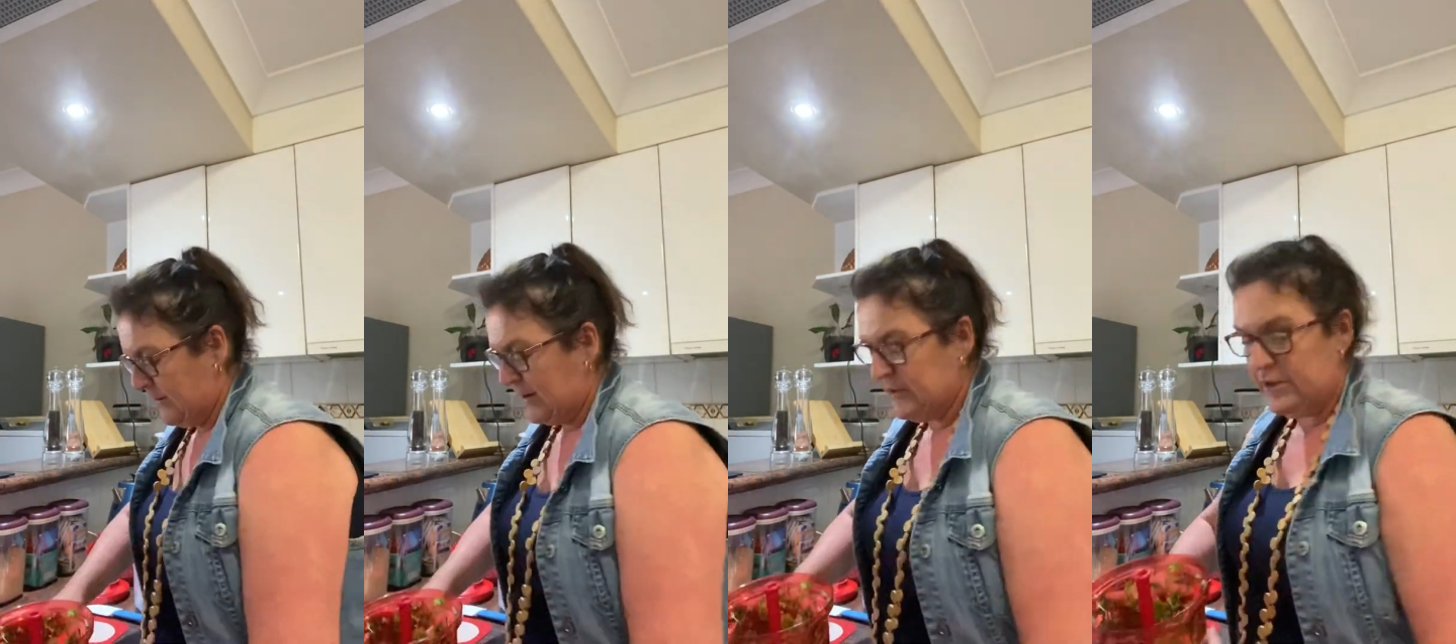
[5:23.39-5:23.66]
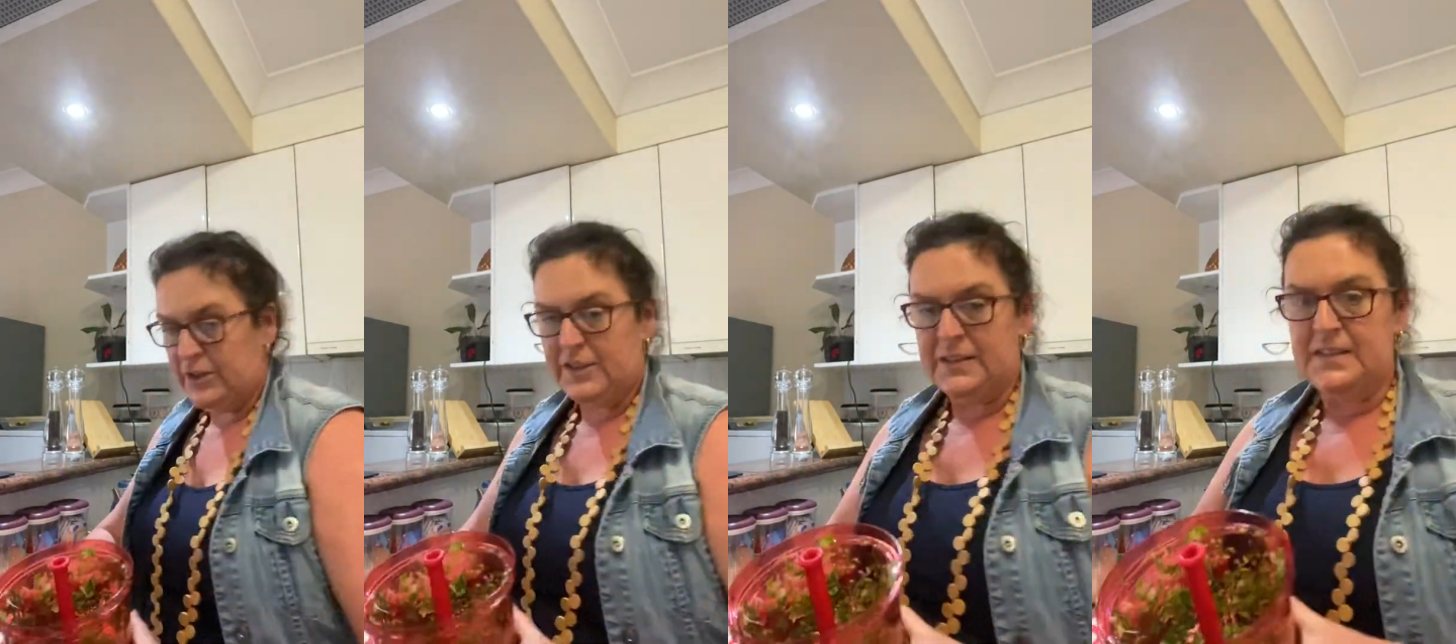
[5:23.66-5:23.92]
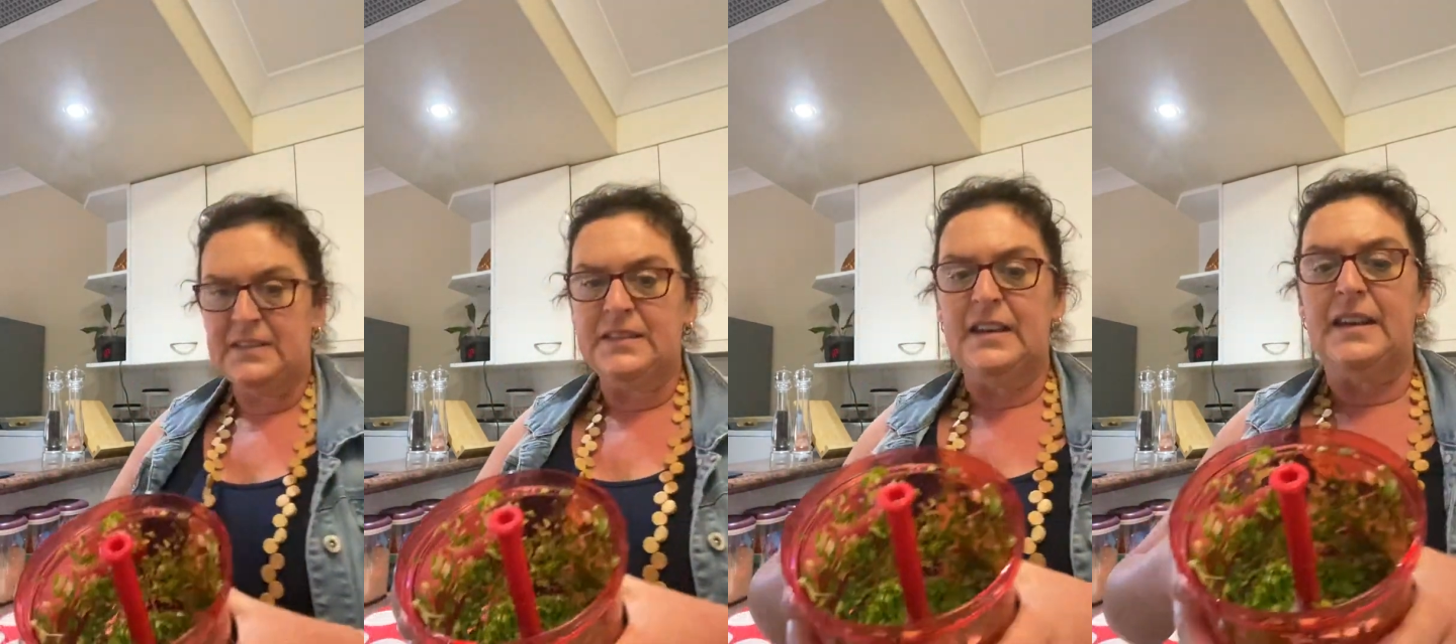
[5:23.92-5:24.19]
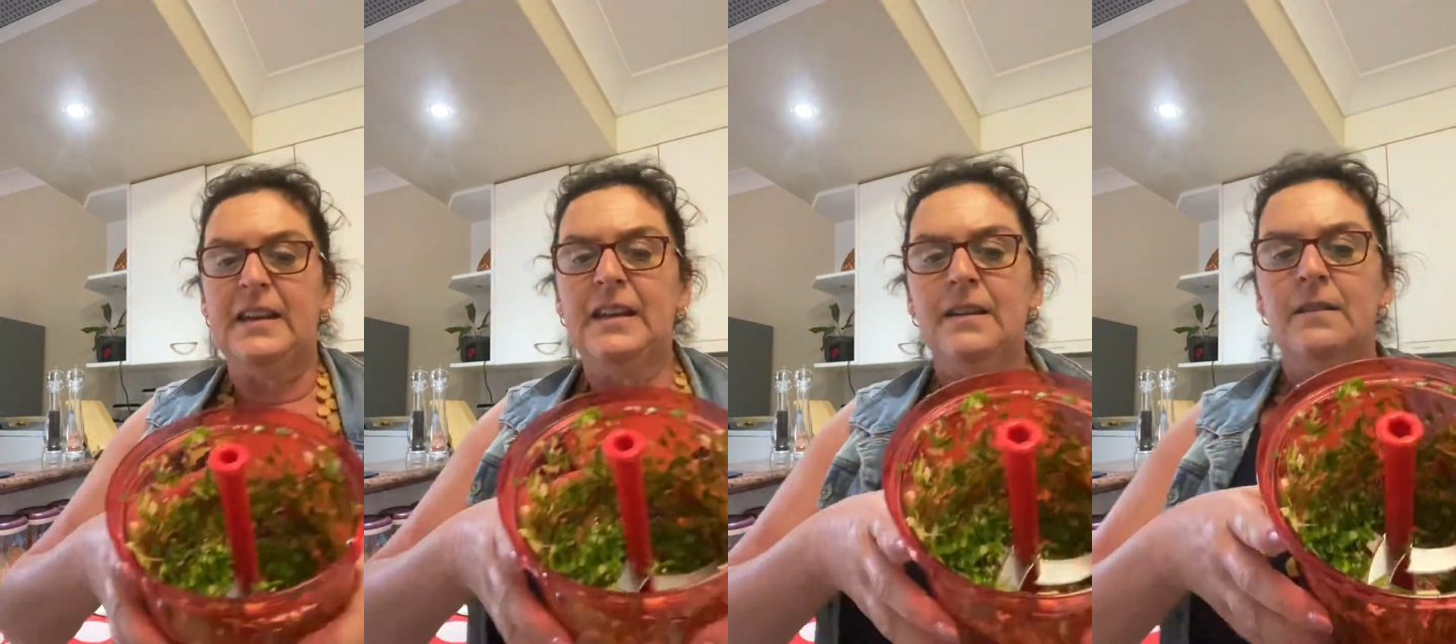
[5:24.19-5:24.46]
as you can
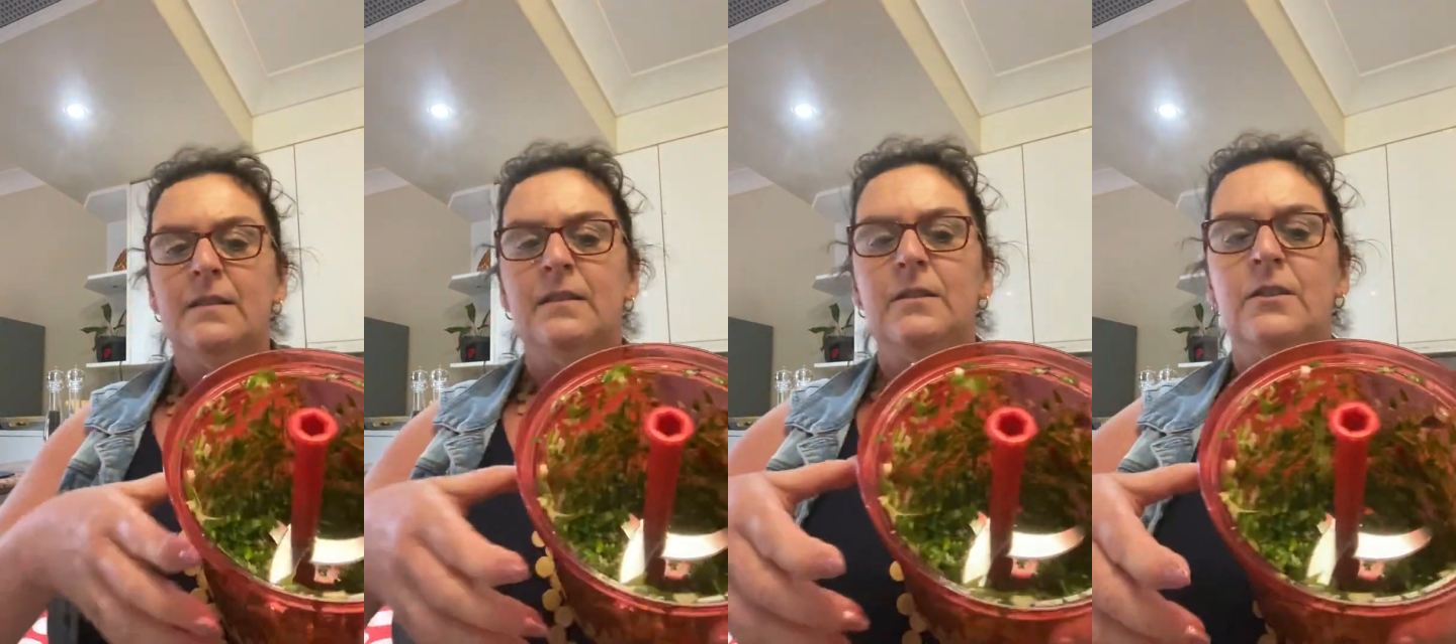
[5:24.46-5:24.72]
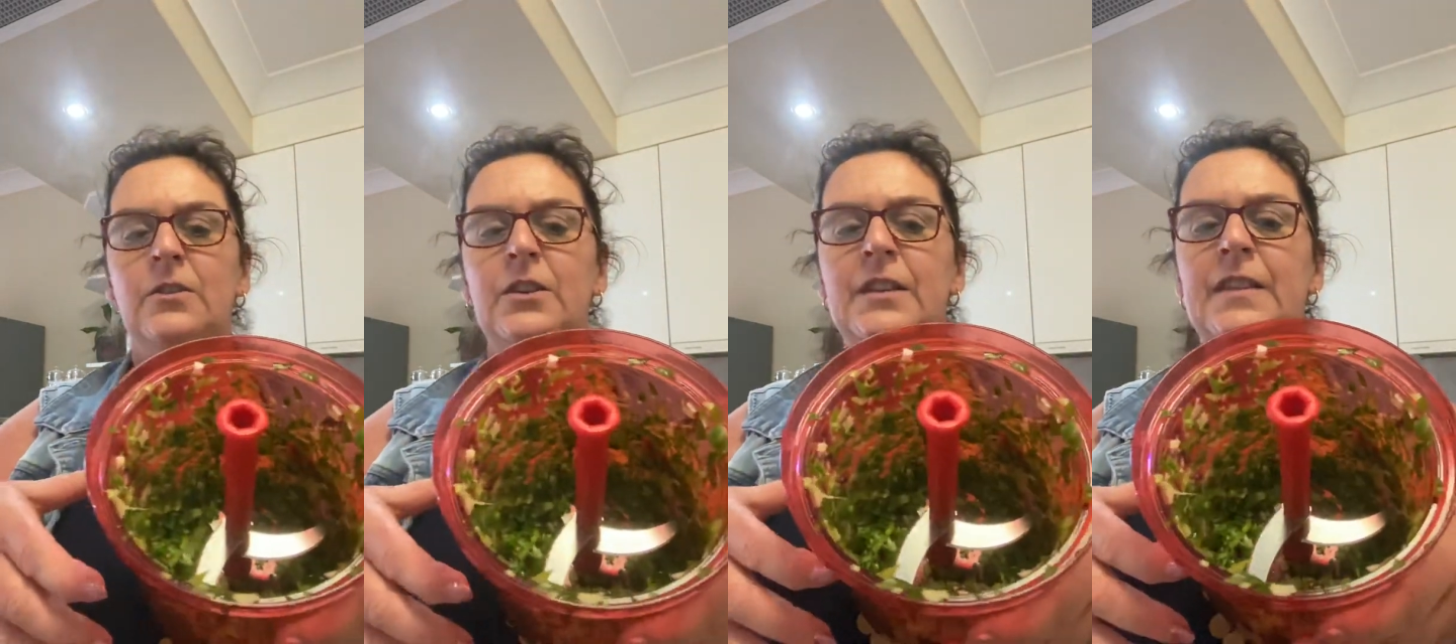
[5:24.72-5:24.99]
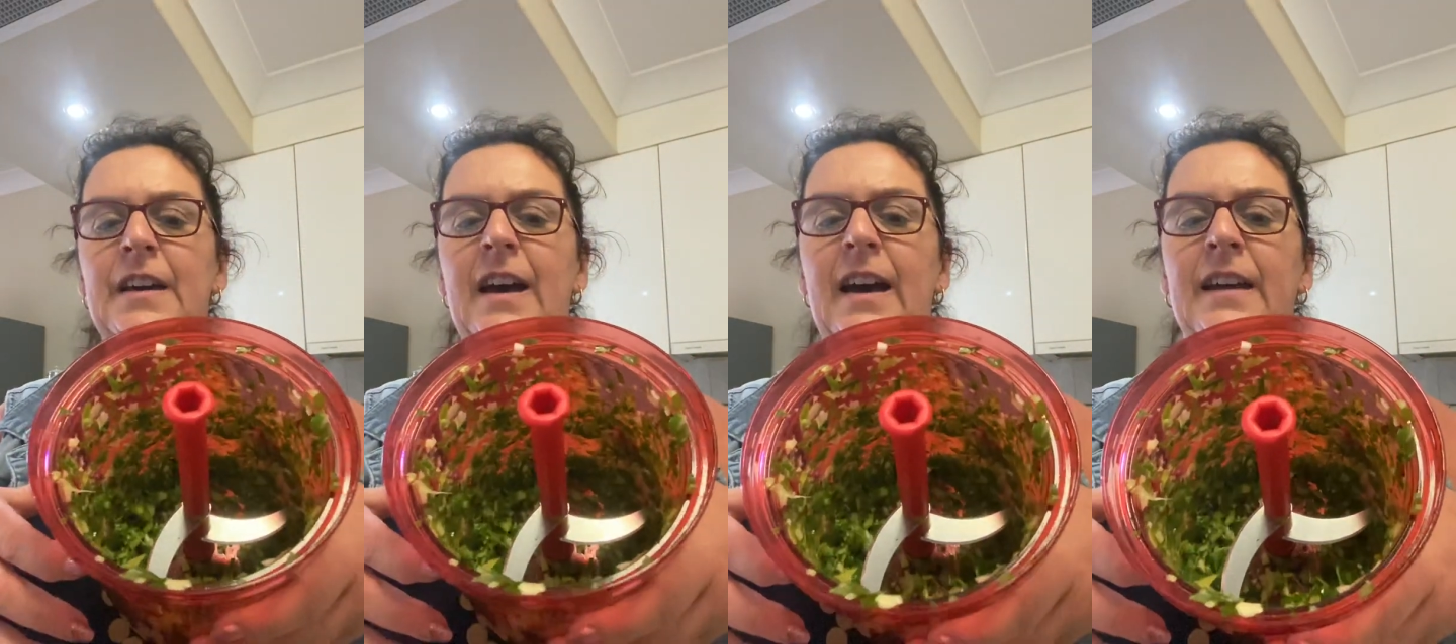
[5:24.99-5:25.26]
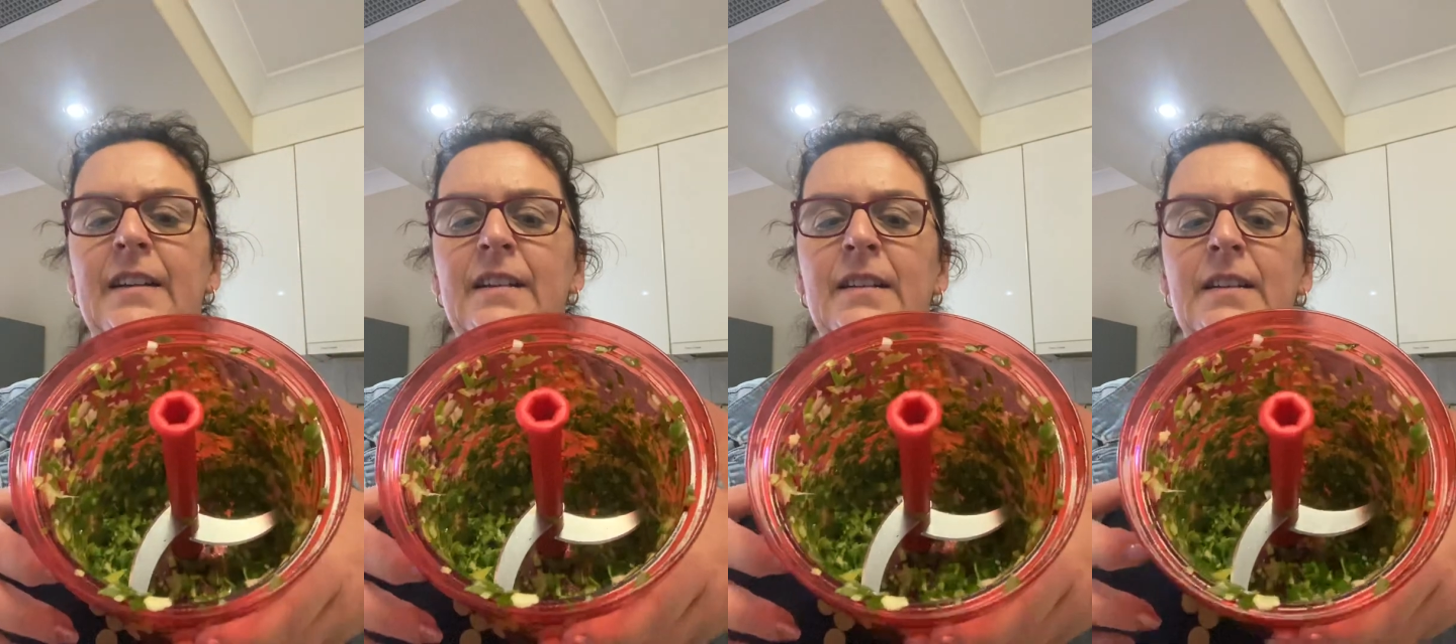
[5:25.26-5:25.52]
see, look at
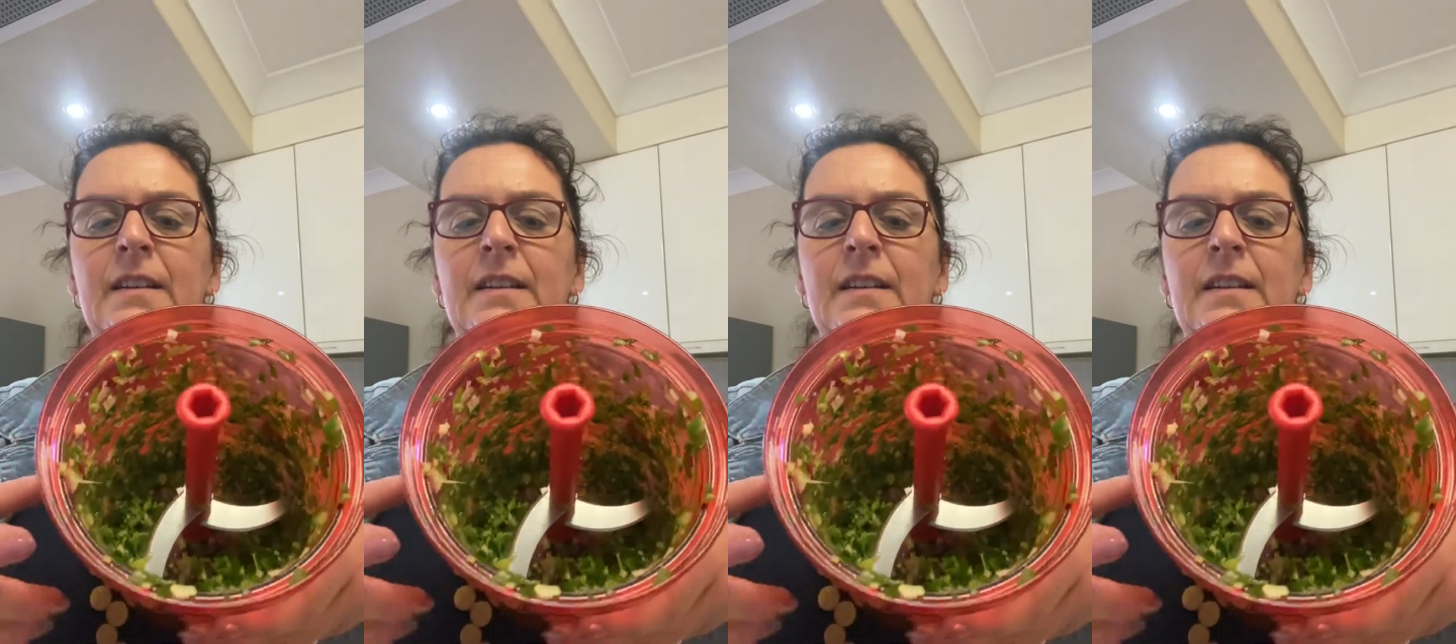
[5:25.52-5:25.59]
that.